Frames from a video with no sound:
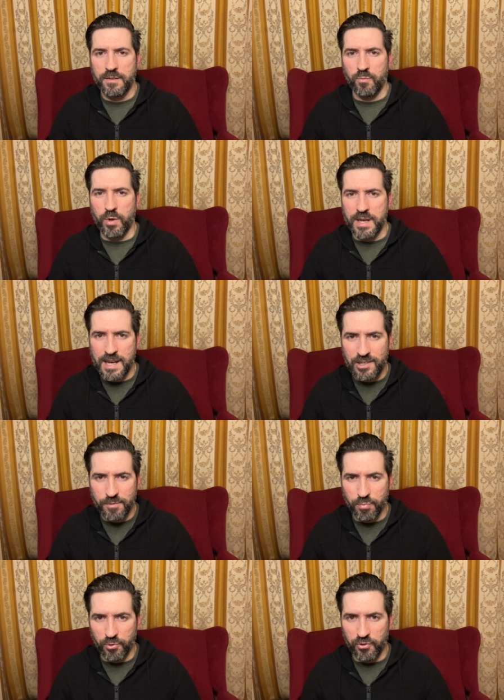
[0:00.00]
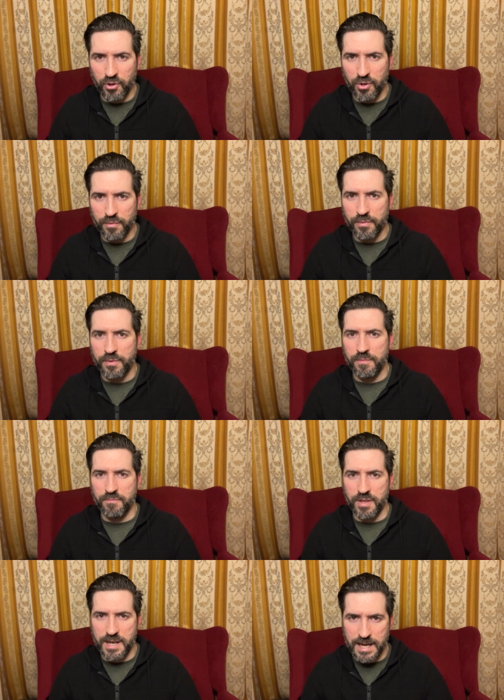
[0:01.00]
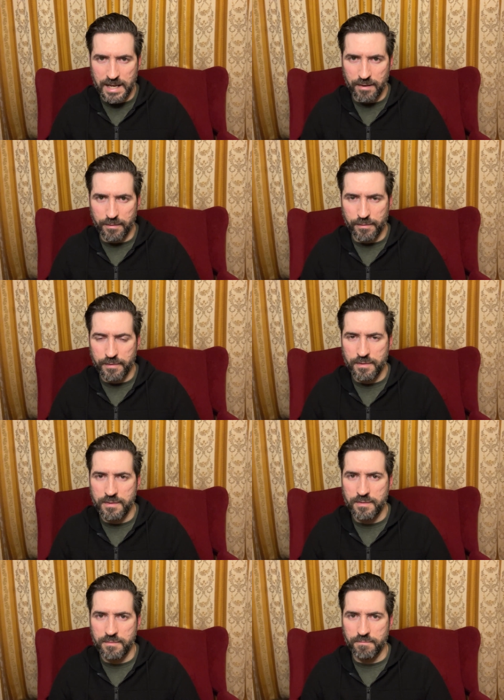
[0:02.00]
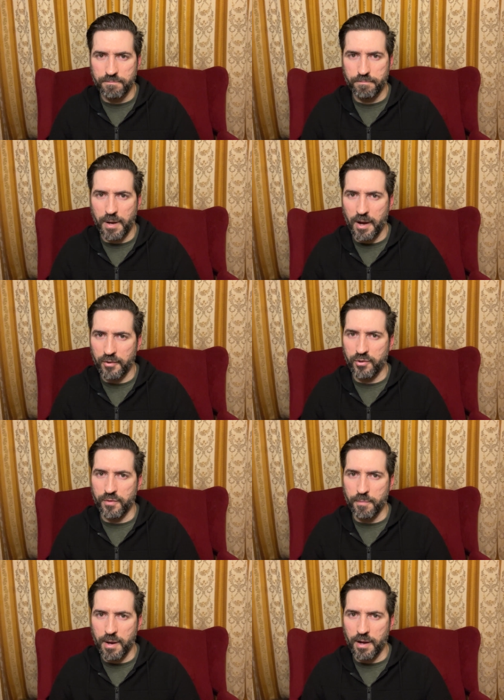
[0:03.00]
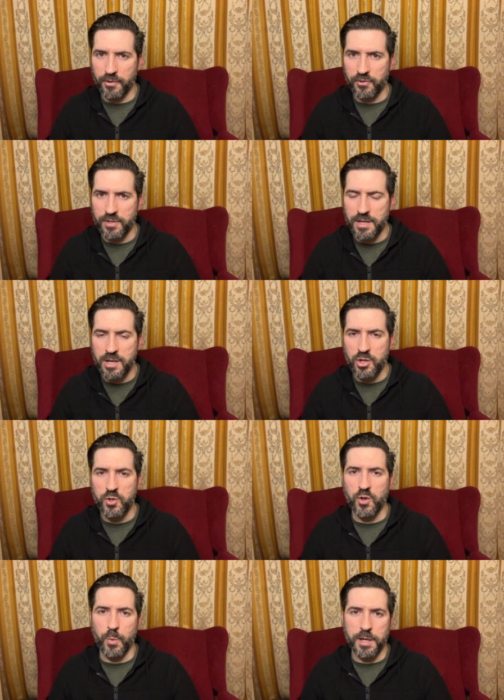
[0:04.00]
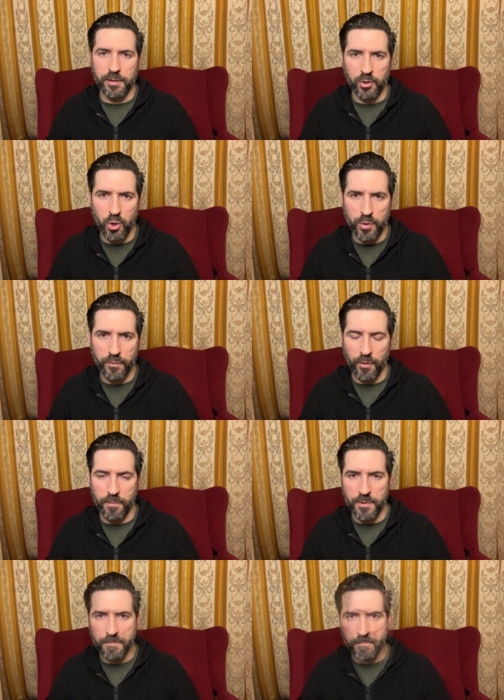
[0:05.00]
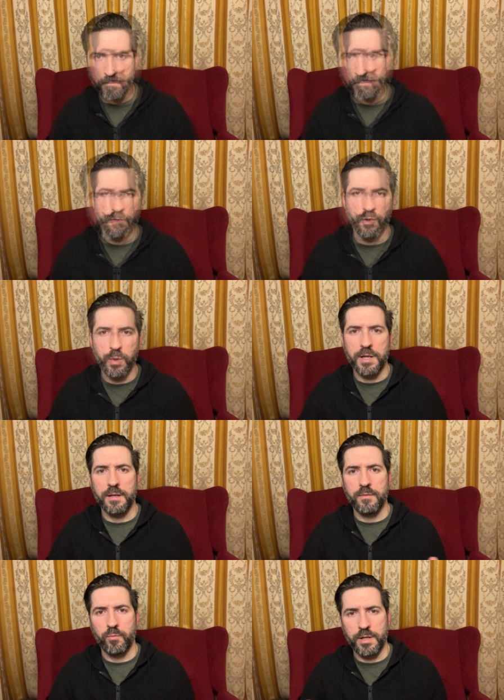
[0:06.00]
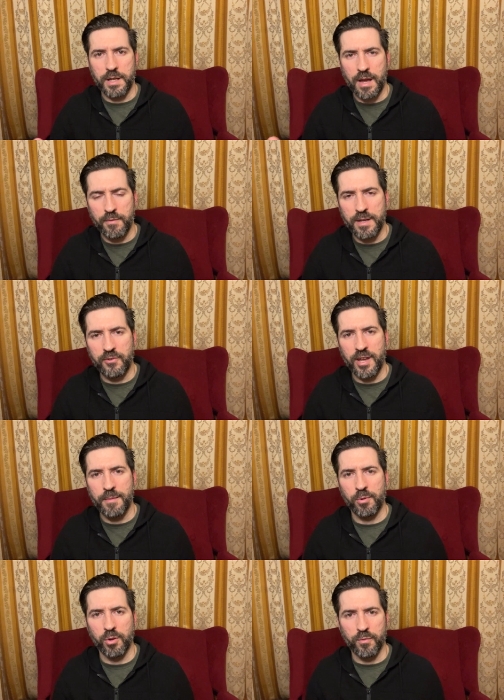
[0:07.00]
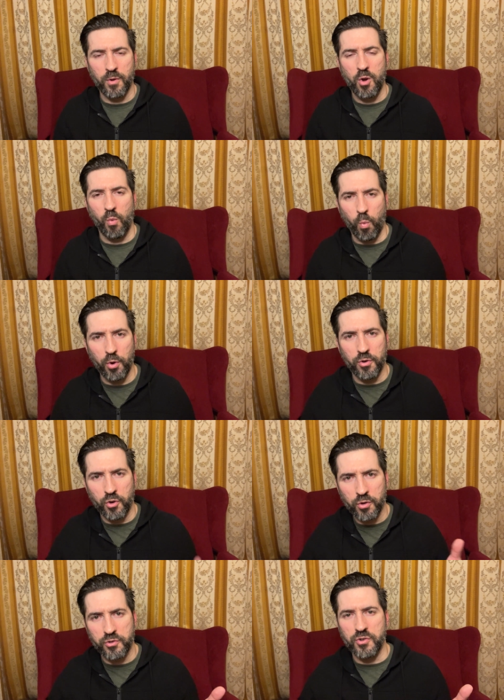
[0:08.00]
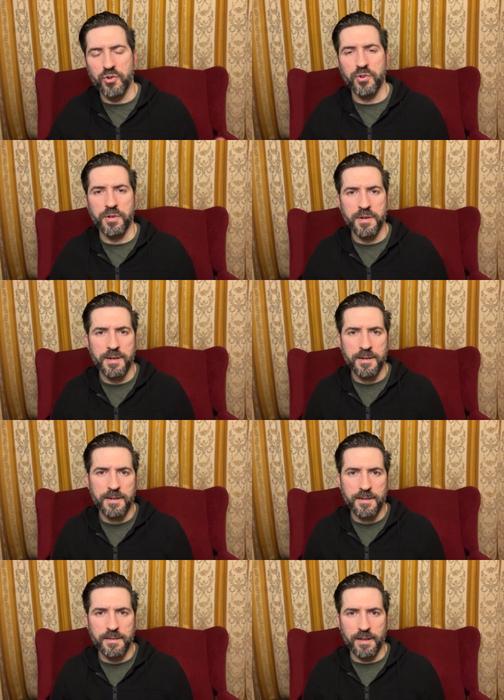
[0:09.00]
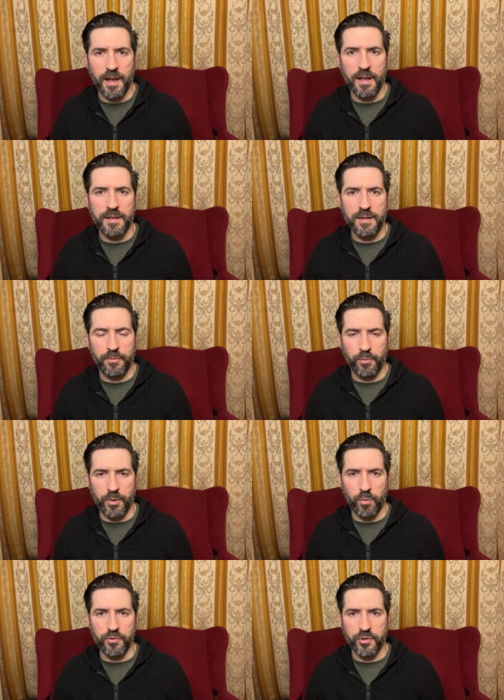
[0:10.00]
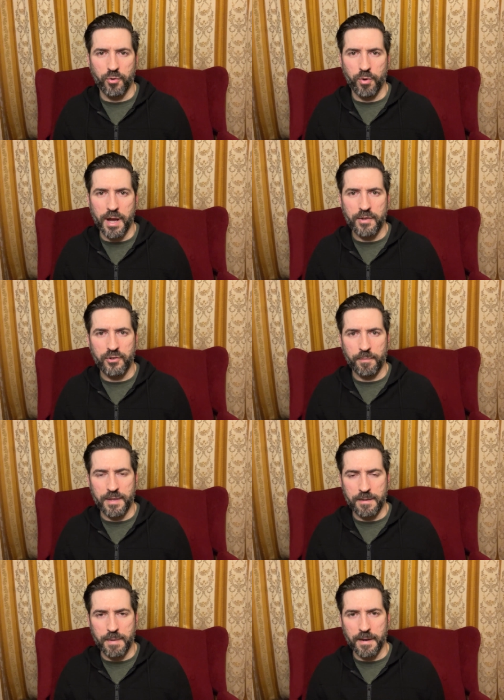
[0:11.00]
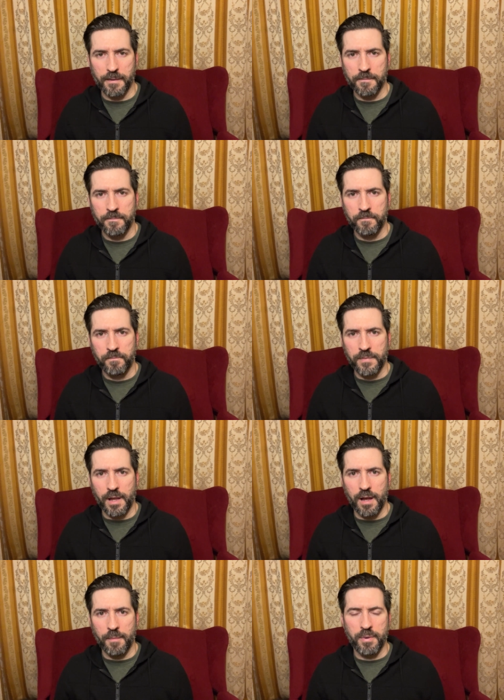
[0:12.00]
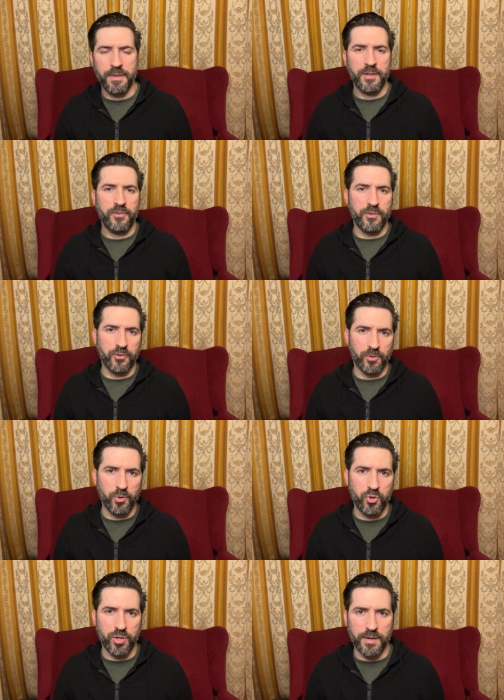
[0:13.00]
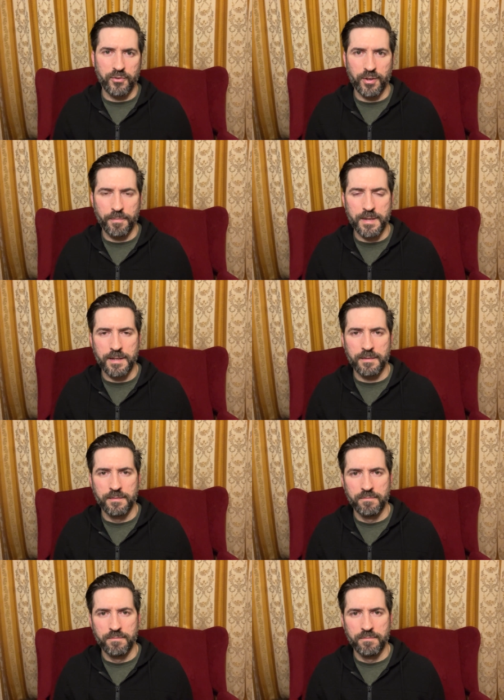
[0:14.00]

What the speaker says: we need to preserve the negative parts of the past so we can learn from them. So we can have an example of what not to do if we want to create something better. But that's the solution. If something